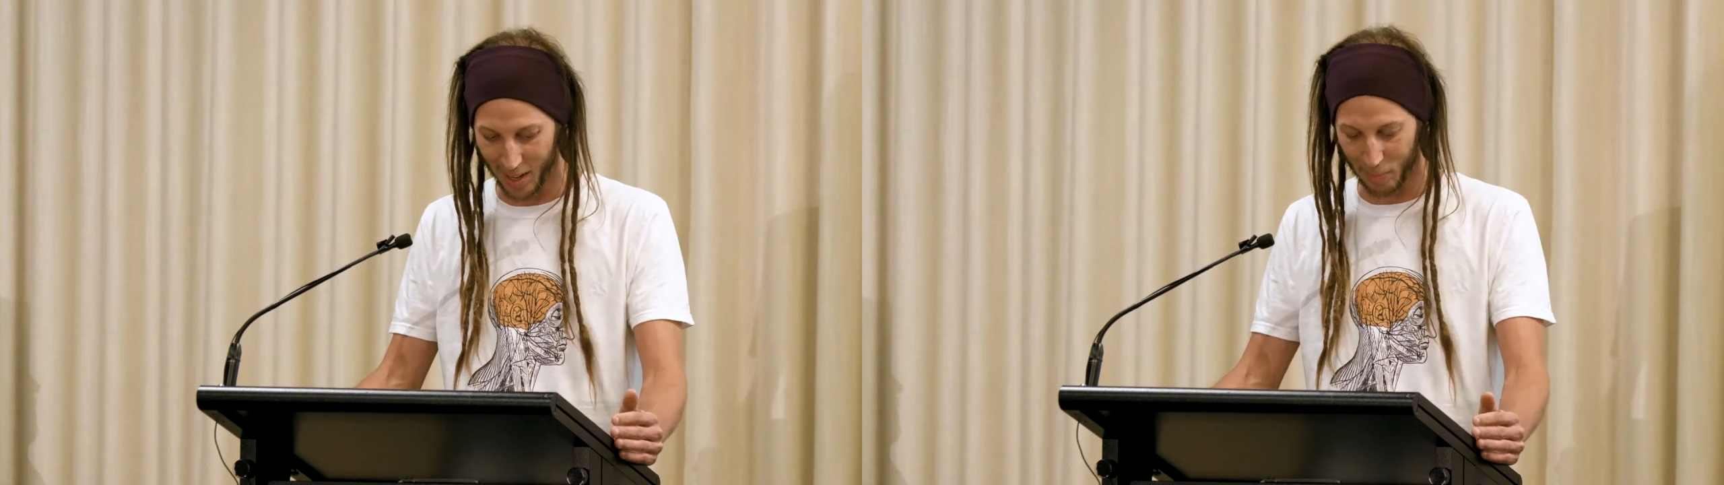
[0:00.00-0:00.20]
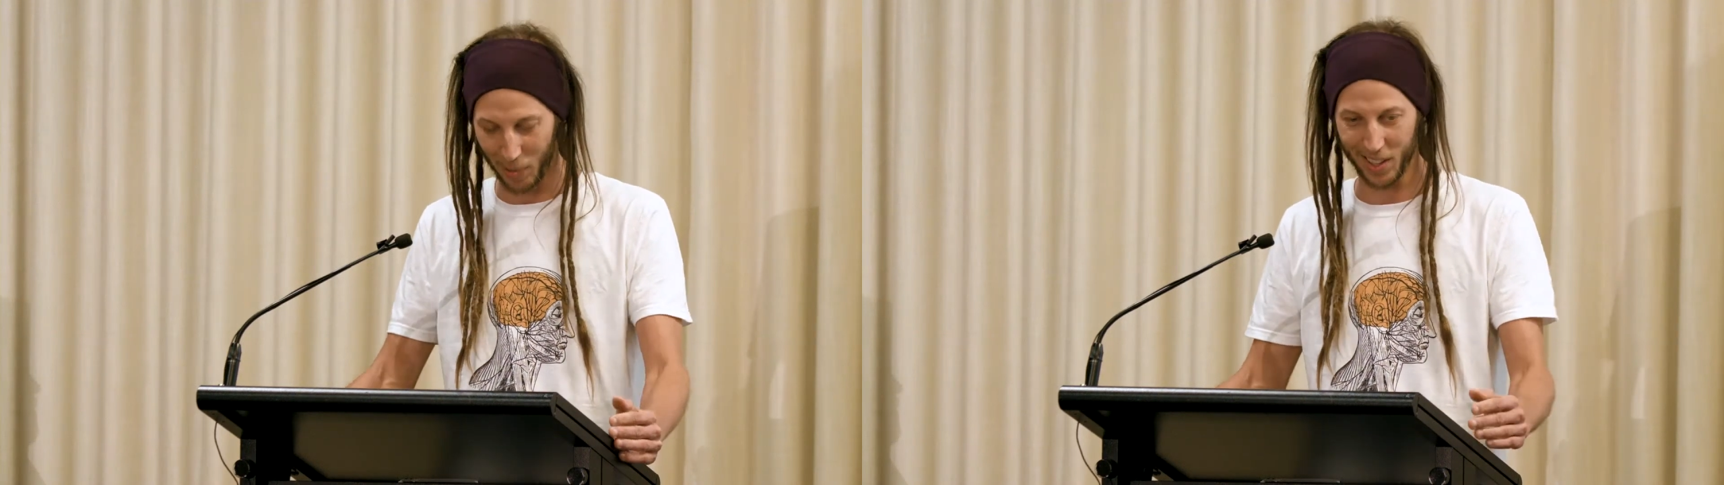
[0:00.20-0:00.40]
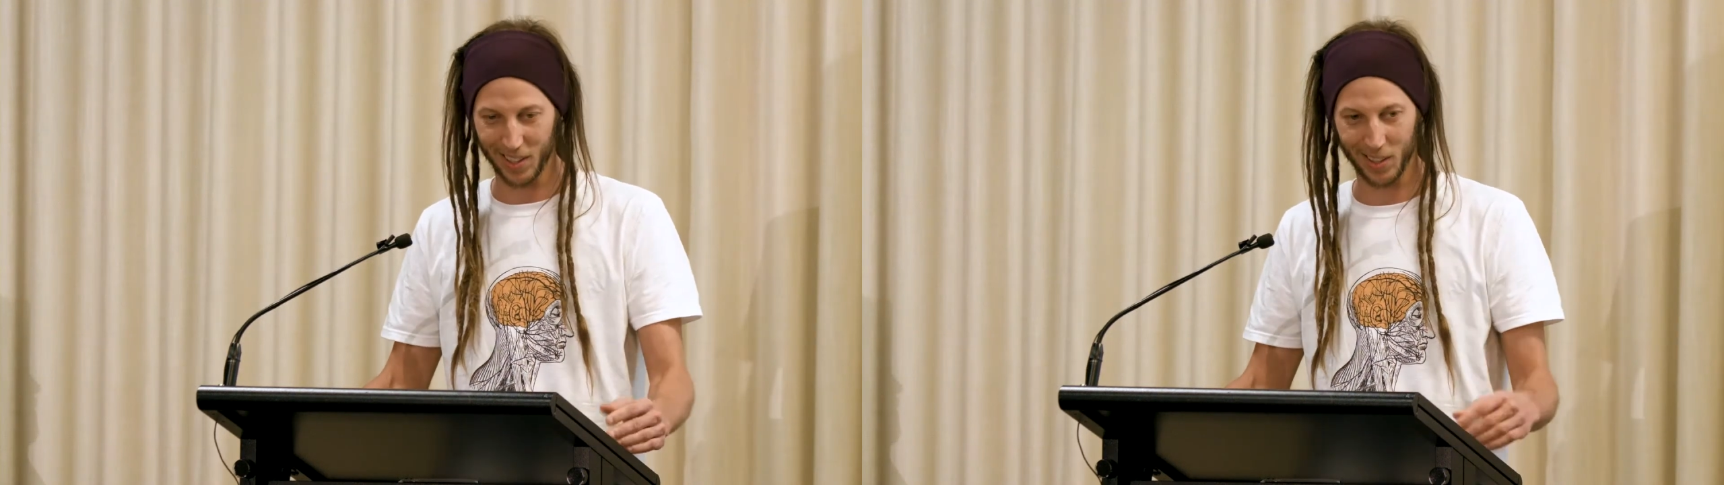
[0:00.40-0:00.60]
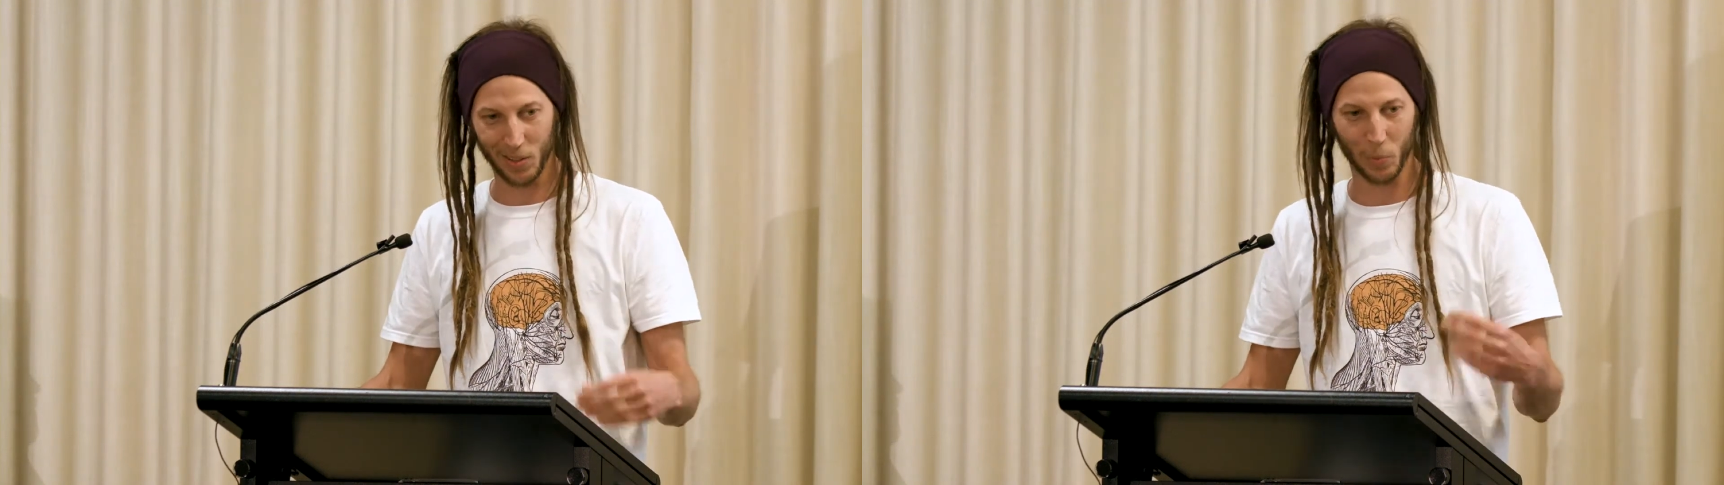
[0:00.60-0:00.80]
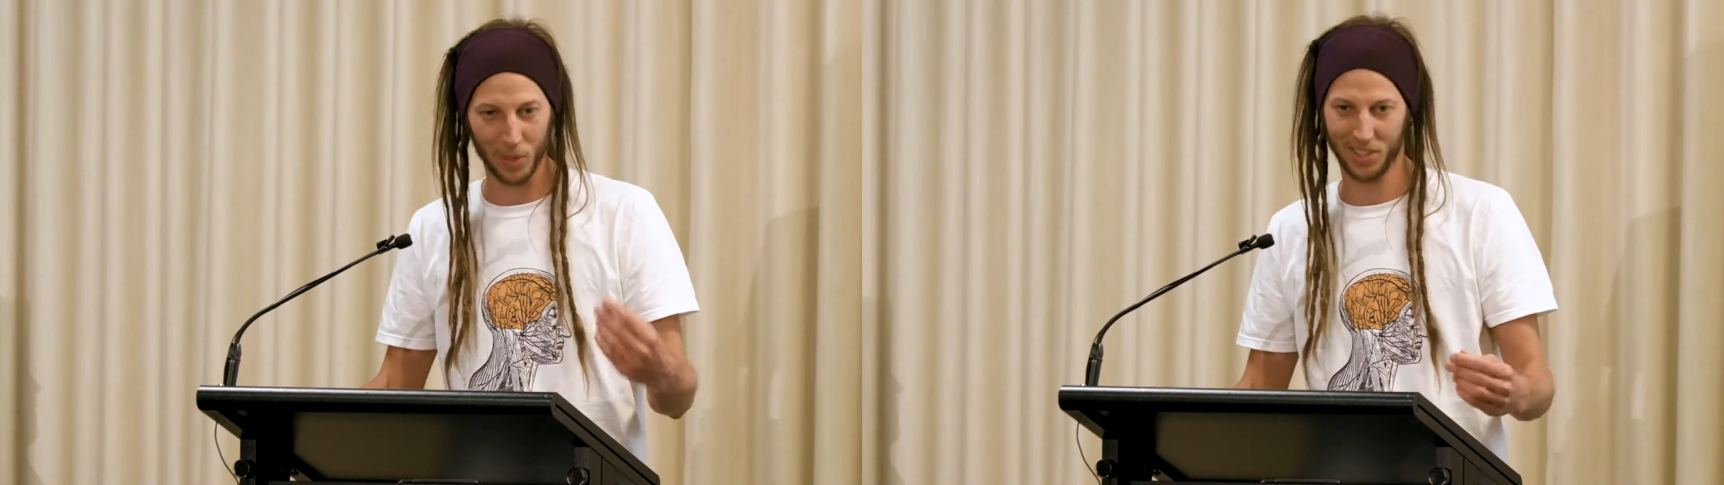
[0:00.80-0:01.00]
but
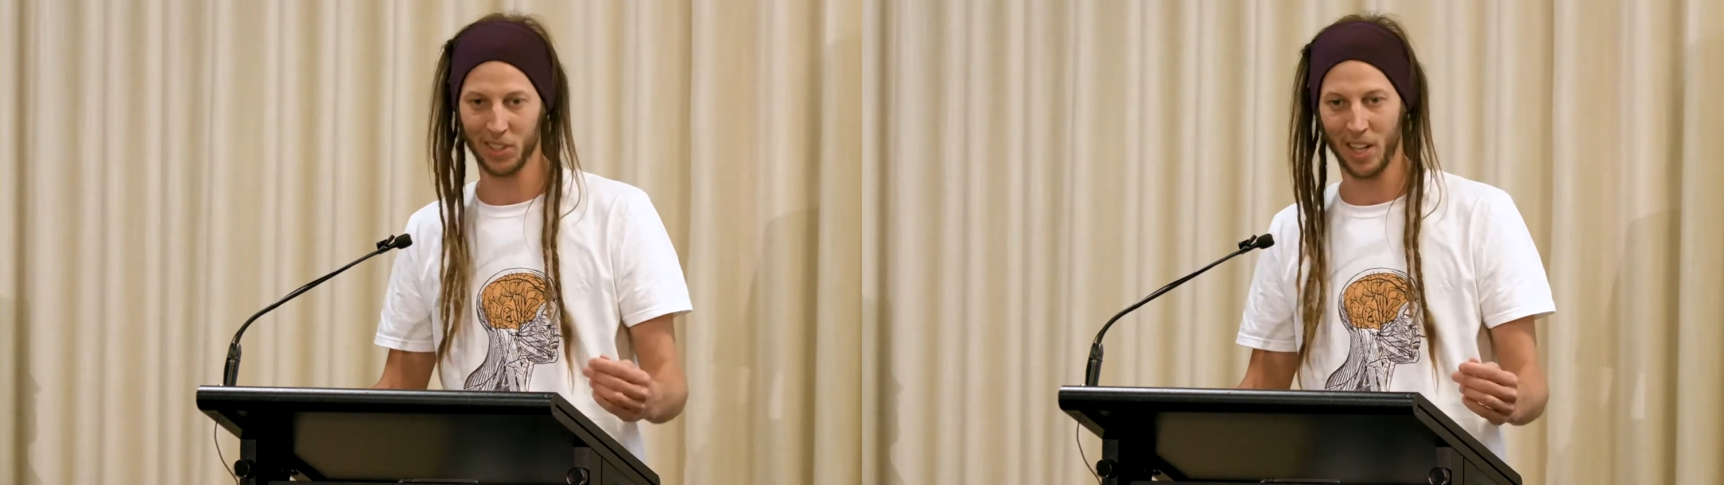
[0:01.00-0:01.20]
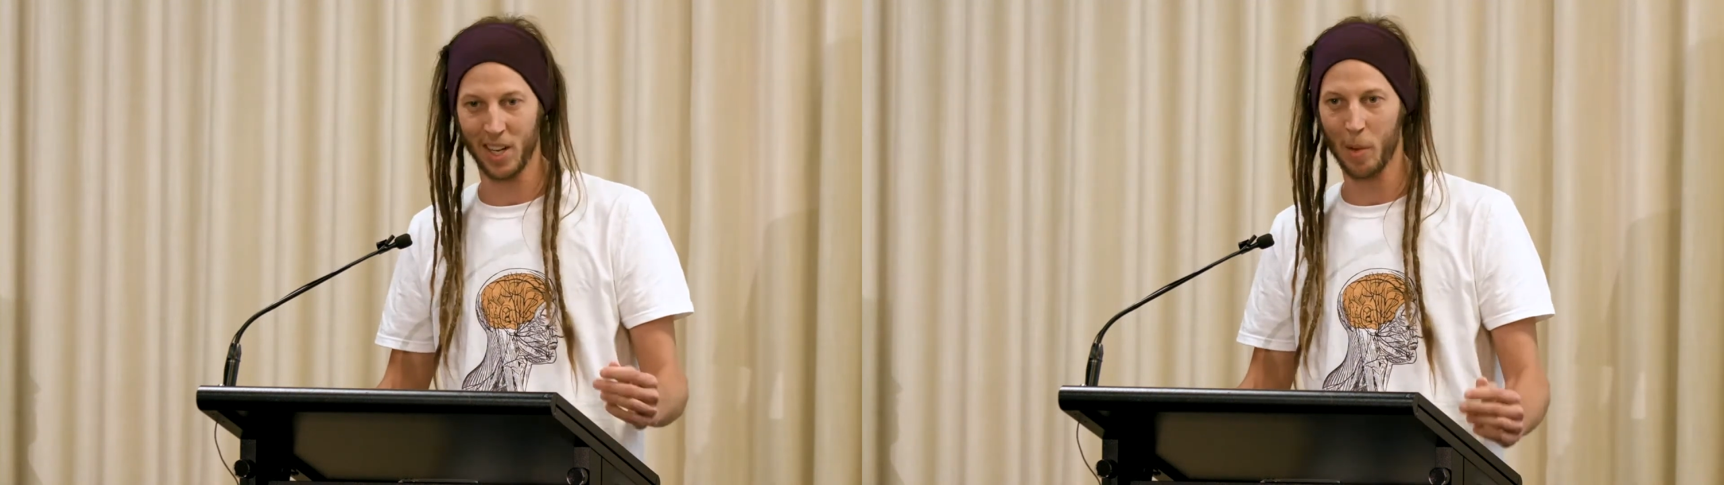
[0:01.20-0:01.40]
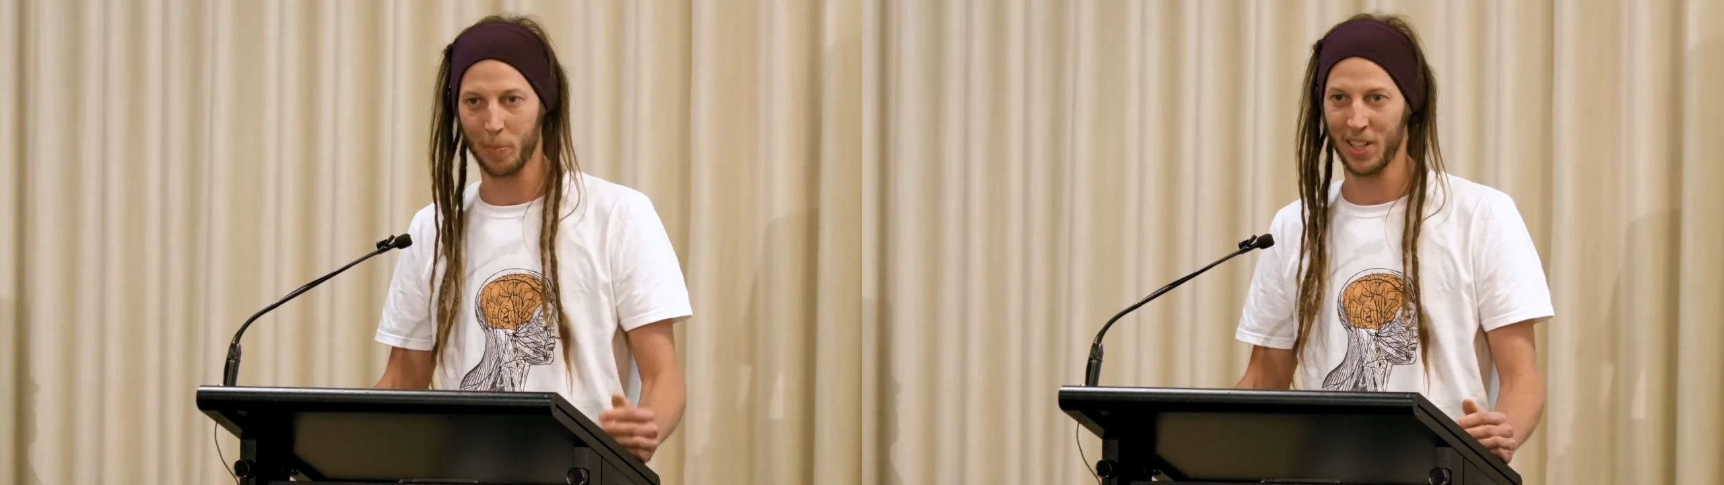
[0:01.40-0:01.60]
we still end up